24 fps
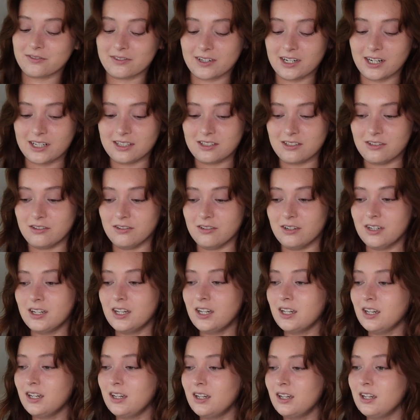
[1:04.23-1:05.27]
forgot to
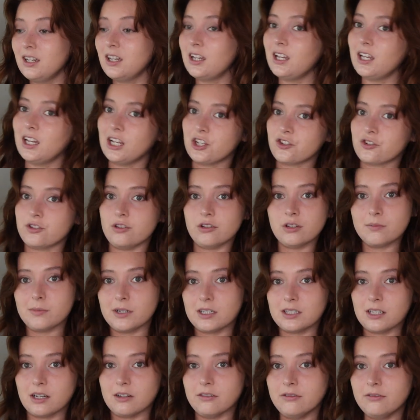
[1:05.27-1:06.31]
introduce
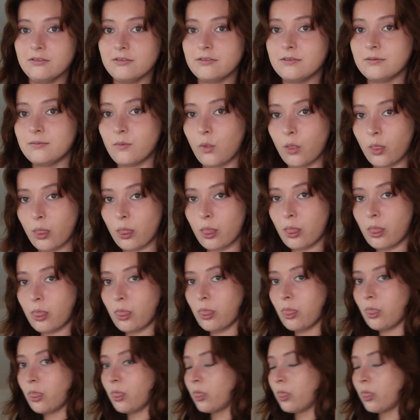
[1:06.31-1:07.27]
myself. Like I said,